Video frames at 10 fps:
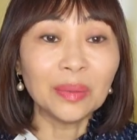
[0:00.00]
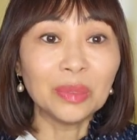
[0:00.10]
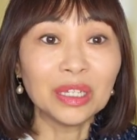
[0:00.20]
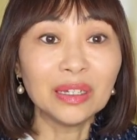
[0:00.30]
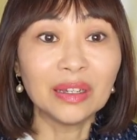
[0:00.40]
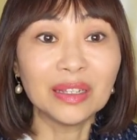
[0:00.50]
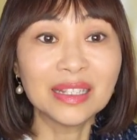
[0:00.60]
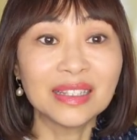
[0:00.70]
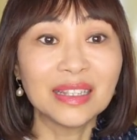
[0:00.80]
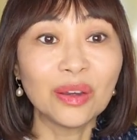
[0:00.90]

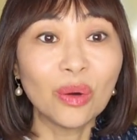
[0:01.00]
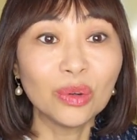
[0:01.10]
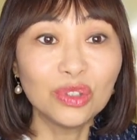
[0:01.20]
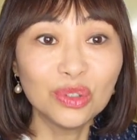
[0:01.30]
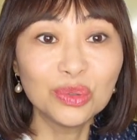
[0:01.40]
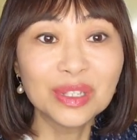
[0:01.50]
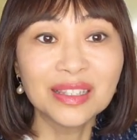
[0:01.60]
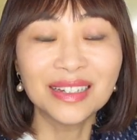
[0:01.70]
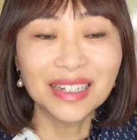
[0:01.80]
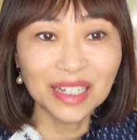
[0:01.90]
because they all use
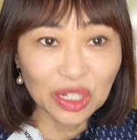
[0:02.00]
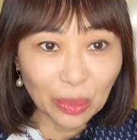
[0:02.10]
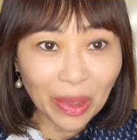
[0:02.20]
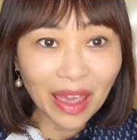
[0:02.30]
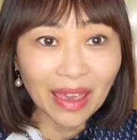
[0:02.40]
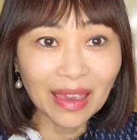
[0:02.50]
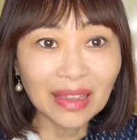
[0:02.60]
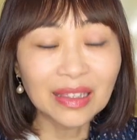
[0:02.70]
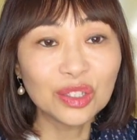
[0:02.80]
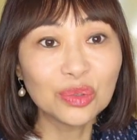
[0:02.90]
the digital
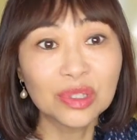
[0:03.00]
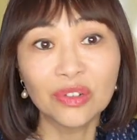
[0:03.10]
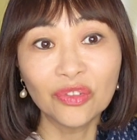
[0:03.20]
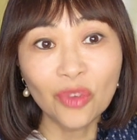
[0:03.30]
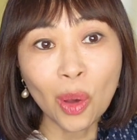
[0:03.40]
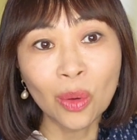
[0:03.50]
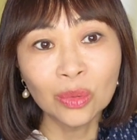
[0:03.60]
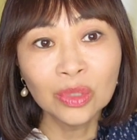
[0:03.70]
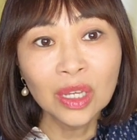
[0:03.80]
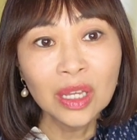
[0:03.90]
pay, they use their
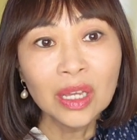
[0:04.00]
phone,